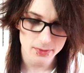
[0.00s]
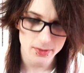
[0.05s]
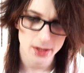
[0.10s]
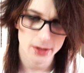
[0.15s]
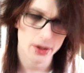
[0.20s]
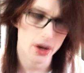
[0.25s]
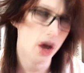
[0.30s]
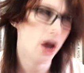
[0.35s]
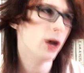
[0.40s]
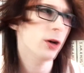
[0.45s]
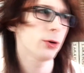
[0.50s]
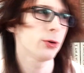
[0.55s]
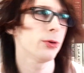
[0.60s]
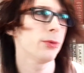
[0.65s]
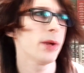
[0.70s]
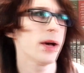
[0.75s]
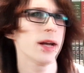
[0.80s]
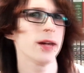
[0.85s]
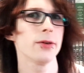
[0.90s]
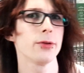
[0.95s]
On
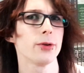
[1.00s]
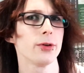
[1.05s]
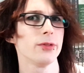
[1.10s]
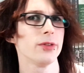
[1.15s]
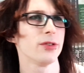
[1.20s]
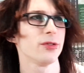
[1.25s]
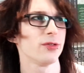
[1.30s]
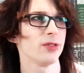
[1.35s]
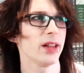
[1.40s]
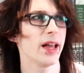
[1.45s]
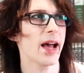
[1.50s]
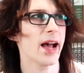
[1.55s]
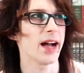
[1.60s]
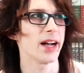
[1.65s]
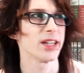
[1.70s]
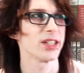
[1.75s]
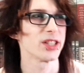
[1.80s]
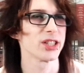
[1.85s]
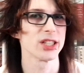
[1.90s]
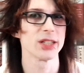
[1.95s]
Aquaman or The
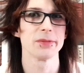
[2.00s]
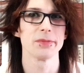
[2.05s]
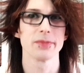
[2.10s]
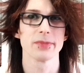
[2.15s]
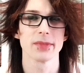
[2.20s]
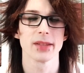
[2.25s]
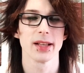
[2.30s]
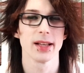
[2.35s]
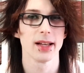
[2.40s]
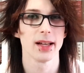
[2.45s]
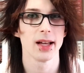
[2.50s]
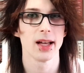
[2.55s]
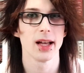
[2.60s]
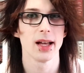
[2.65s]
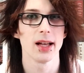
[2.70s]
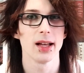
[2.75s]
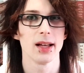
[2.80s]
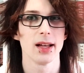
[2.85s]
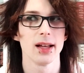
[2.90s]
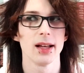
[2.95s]
Flash,
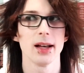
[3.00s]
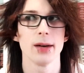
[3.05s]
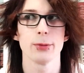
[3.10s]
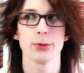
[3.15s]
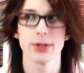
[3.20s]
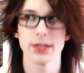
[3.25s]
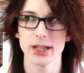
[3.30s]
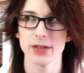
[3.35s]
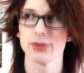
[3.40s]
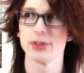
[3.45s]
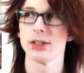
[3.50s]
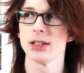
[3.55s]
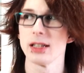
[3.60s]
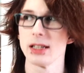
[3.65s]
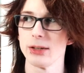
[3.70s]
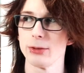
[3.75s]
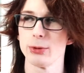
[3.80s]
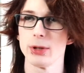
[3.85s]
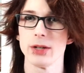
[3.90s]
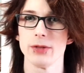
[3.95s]
I would
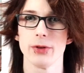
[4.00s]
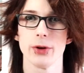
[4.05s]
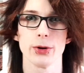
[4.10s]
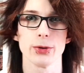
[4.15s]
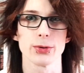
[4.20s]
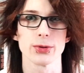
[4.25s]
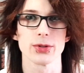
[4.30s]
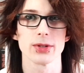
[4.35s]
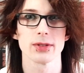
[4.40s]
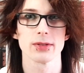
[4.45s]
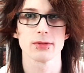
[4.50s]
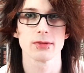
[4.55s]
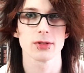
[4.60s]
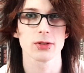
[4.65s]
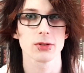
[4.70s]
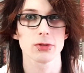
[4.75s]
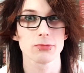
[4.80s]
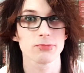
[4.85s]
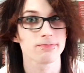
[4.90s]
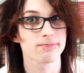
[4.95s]
definitely read those.
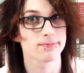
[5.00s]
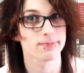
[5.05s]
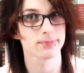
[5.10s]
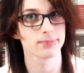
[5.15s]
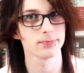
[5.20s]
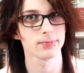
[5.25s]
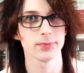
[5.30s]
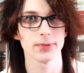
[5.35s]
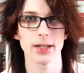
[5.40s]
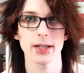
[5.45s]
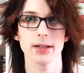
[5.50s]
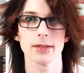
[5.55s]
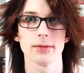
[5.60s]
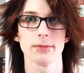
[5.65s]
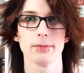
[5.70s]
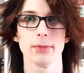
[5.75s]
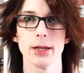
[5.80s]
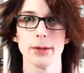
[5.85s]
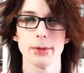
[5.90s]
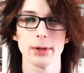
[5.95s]
So yeah,
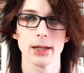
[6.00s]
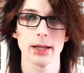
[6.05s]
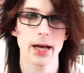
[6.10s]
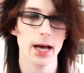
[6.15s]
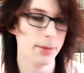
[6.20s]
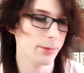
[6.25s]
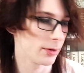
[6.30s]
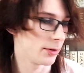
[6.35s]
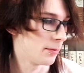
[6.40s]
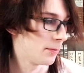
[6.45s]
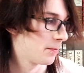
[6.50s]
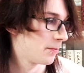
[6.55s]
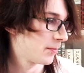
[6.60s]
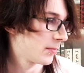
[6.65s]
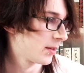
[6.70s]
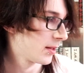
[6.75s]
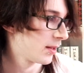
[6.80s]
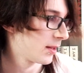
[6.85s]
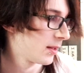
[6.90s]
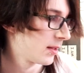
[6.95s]
maybe it'll happen.
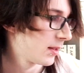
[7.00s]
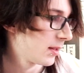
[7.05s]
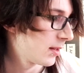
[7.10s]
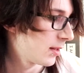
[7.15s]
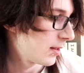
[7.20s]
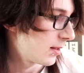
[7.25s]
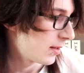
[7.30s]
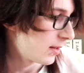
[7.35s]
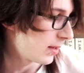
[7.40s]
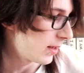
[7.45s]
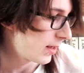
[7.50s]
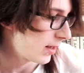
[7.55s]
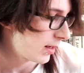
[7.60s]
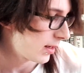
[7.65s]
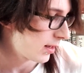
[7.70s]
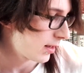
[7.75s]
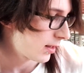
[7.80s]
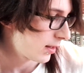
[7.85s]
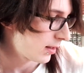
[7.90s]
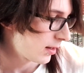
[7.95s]

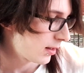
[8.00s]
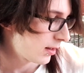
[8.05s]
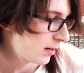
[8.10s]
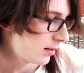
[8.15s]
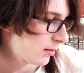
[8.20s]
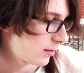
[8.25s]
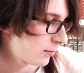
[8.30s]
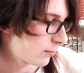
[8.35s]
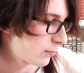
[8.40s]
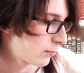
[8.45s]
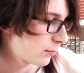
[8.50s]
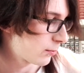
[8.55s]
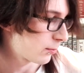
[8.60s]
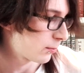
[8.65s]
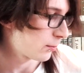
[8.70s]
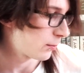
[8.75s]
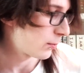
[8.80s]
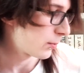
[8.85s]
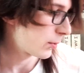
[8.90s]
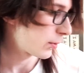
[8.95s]
And
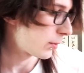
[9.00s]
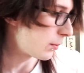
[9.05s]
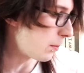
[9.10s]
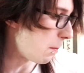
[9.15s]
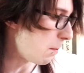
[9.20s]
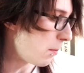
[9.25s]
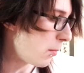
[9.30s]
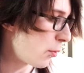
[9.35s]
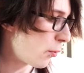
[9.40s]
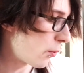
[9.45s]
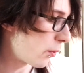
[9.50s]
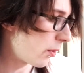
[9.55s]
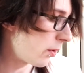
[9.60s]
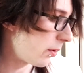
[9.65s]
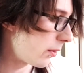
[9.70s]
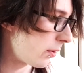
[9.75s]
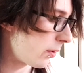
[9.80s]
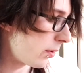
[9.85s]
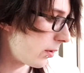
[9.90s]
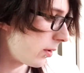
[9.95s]
what
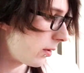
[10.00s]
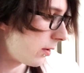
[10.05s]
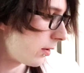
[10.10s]
more?